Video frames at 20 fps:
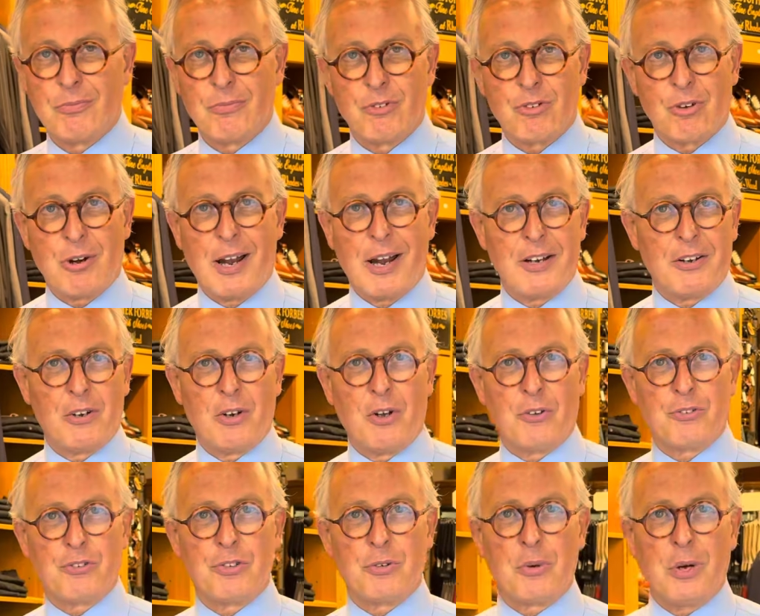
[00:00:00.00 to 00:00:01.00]
tried
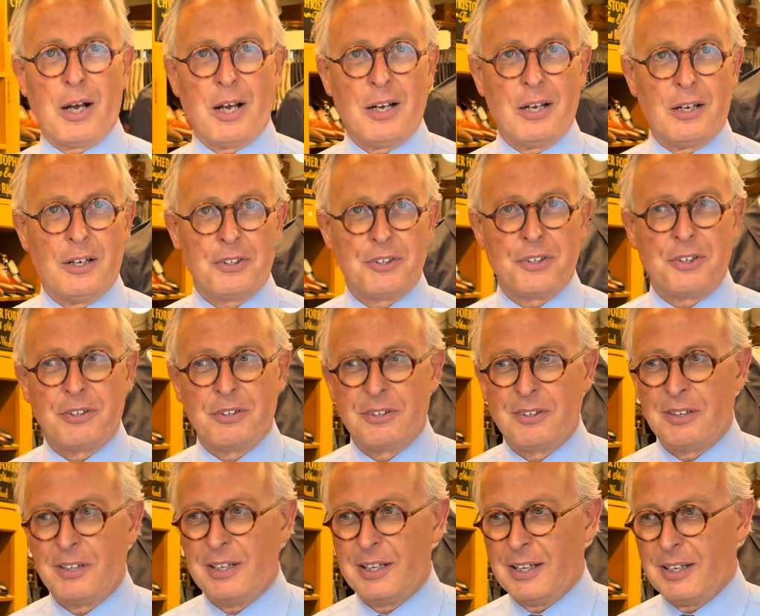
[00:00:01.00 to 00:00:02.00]
not too hard,
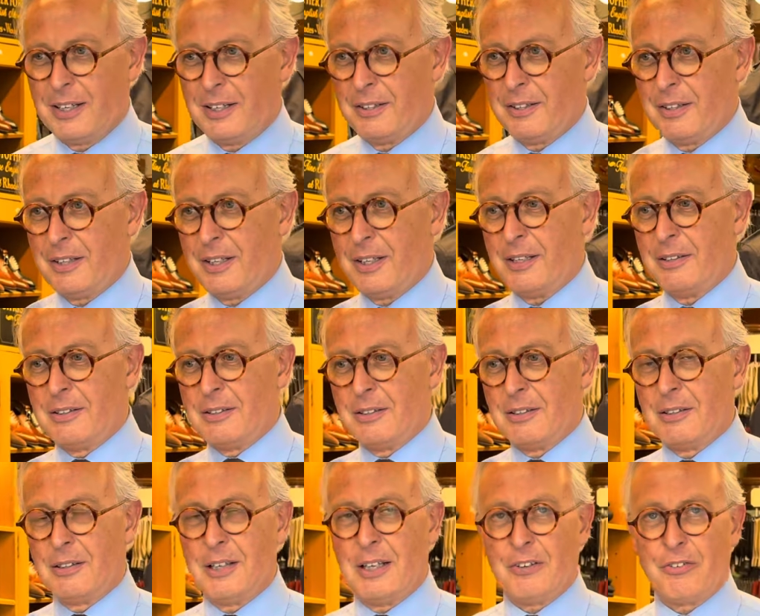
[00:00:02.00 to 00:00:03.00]
and
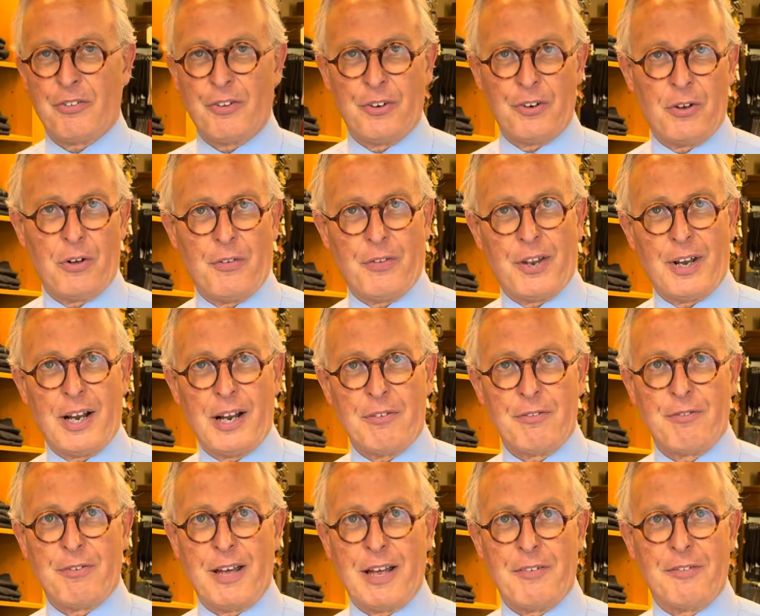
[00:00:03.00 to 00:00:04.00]
that's the knot that I
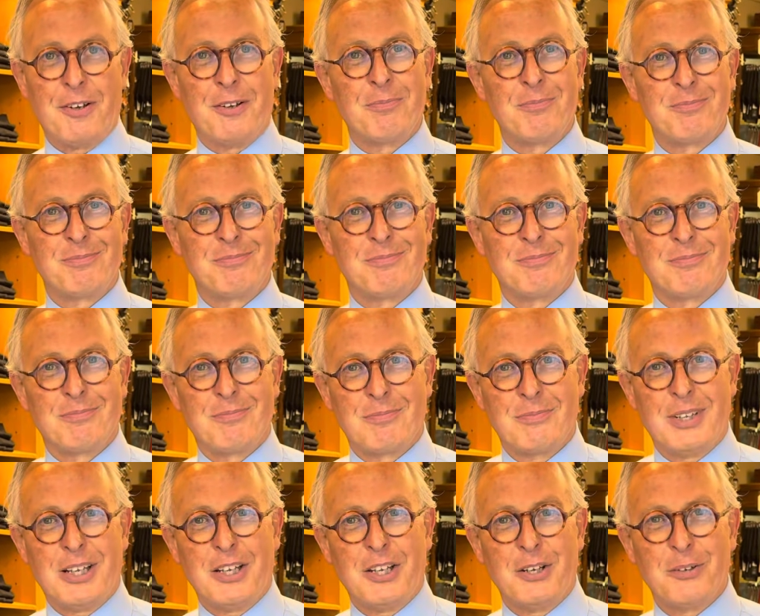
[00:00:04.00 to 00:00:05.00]
favour.
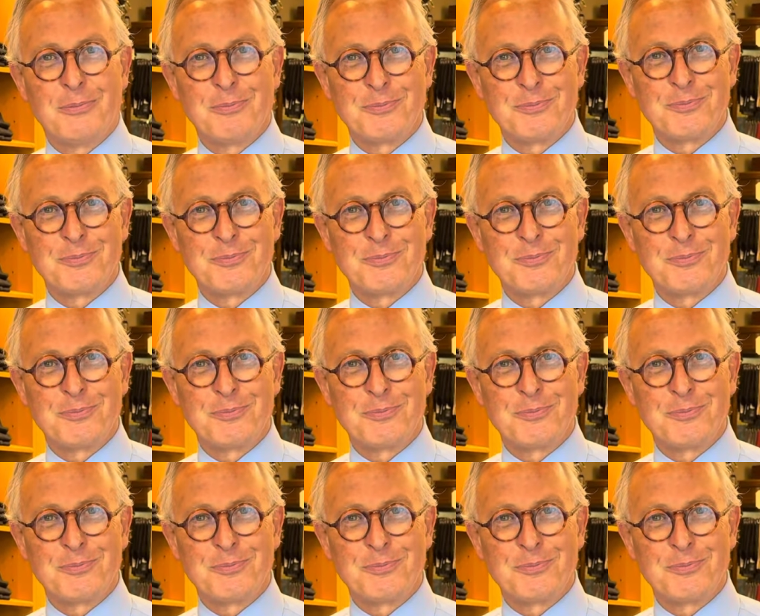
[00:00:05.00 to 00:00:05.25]
Thank you.